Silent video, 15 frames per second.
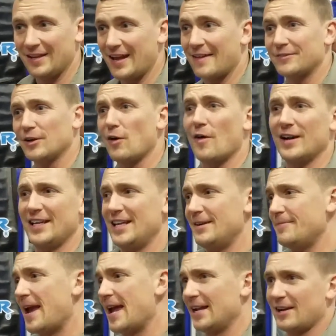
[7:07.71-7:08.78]
You have to go on
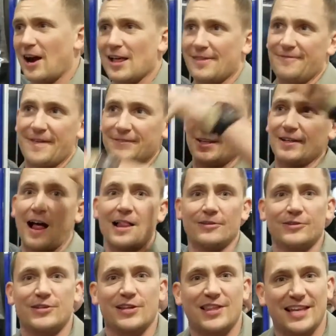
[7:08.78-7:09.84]
eBay and it costs
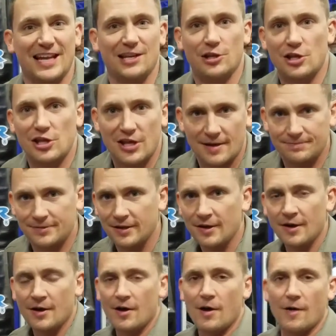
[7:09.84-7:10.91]
$50 just to get it shipped
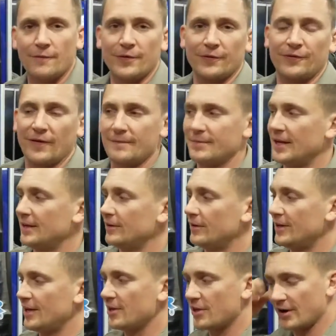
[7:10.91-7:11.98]
over from
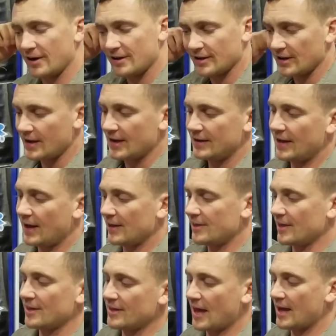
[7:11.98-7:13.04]
Indonesia. Now
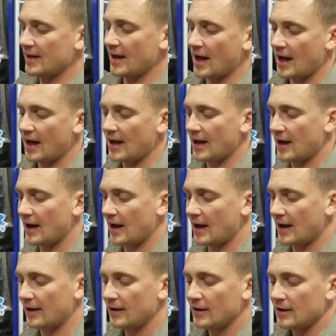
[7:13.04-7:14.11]
this is a, uh,
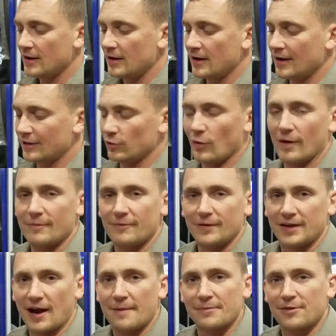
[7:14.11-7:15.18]
uh,
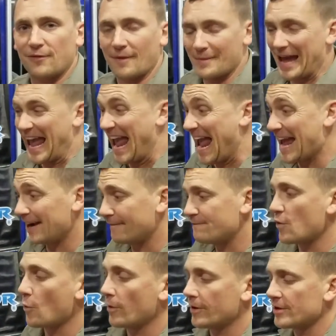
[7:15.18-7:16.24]
norm, comes from a
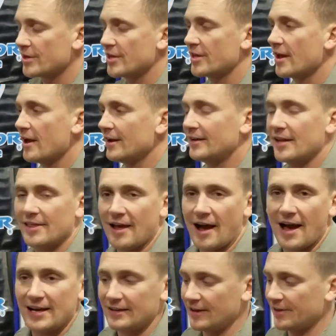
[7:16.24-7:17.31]
hand-forged
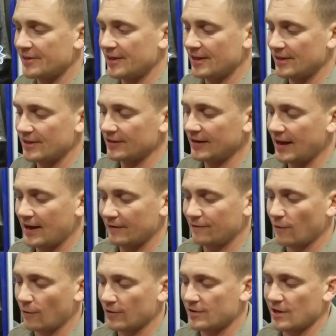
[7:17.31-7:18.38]
design. This isn't hand
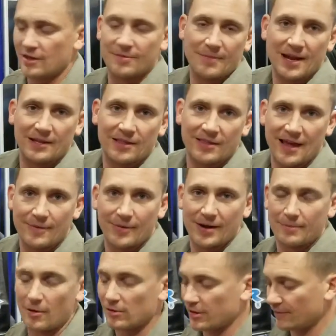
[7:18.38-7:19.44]
forged. It's made the same way
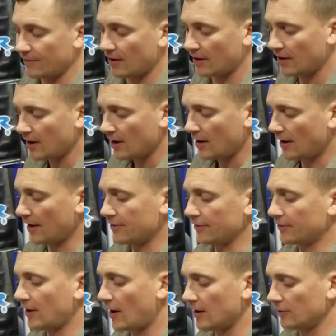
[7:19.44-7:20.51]
most of our other
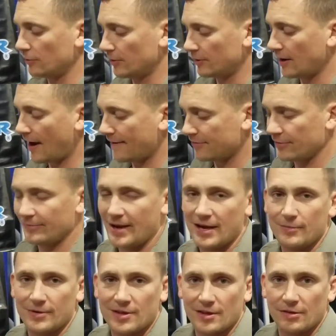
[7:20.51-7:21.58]
Condor knives are
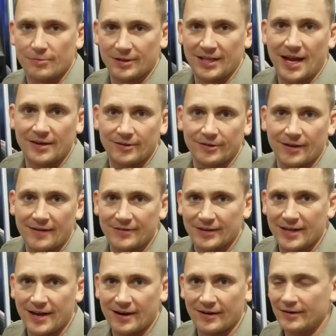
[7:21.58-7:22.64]
made, which is with tender love
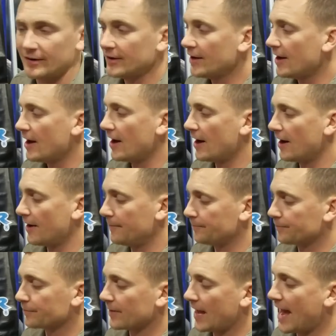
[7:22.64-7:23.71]
and care um,
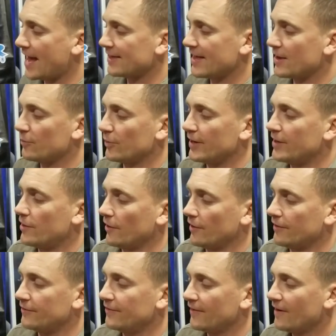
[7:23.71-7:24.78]
has a
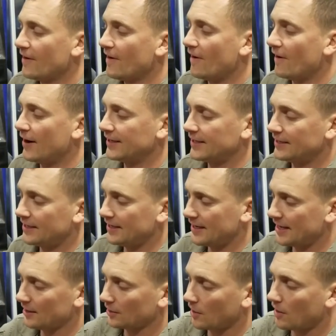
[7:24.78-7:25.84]
recurve on it
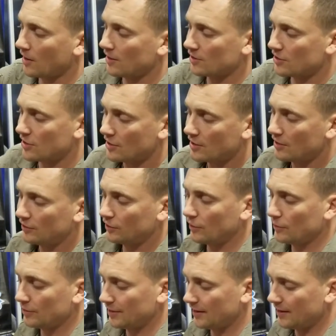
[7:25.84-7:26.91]
and a large
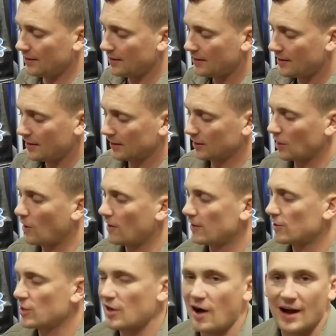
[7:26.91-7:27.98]
toothy,
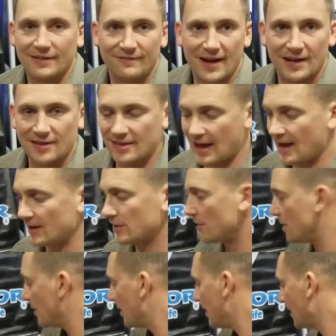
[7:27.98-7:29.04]
large convex edge.
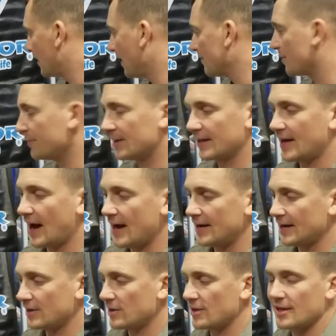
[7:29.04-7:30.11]
Comes with a
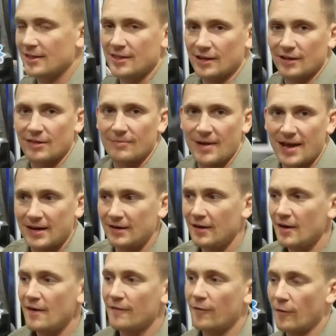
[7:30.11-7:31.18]
Kydex sheath that is made
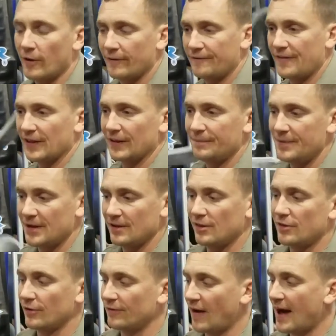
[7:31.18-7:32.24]
for Philippine
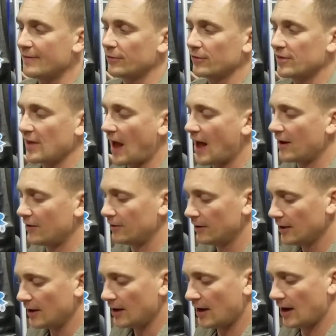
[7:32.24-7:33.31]
survival style
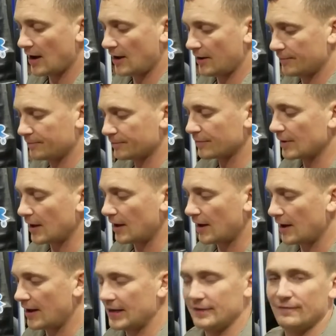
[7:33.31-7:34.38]
um,
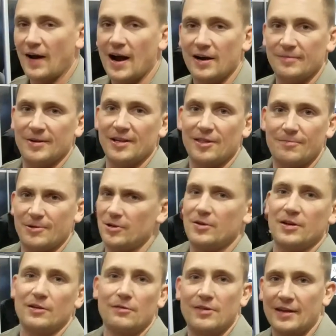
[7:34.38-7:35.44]
uh, environments, but you
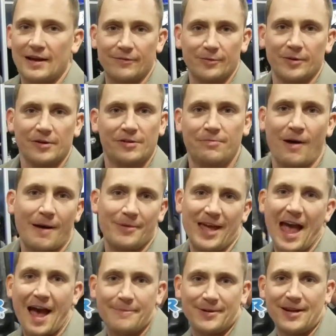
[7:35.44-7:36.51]
can use it everywhere. It's probably
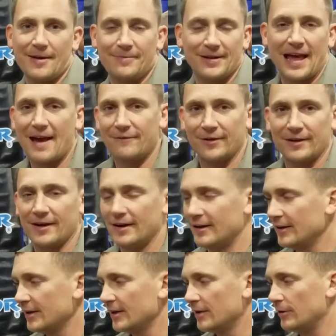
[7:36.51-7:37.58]
happy up in
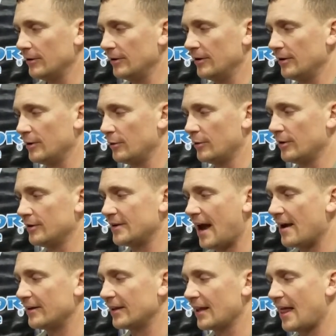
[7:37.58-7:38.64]
Africa or, or
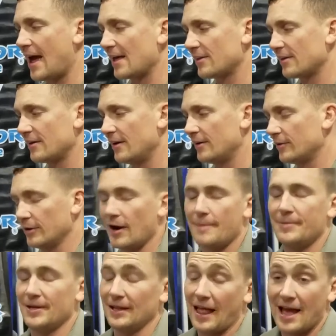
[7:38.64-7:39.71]
down in Alaska, or
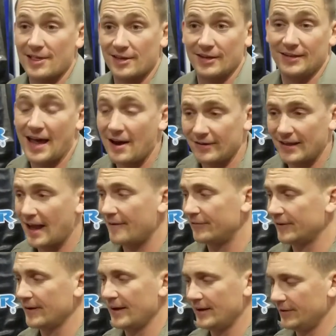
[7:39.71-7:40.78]
up in Alaska, down in
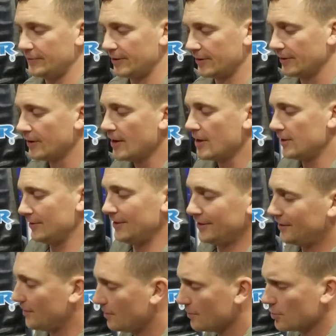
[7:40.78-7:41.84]
Africa, anywhere you
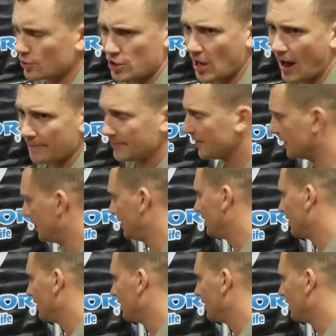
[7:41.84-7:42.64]
need to use your chopping.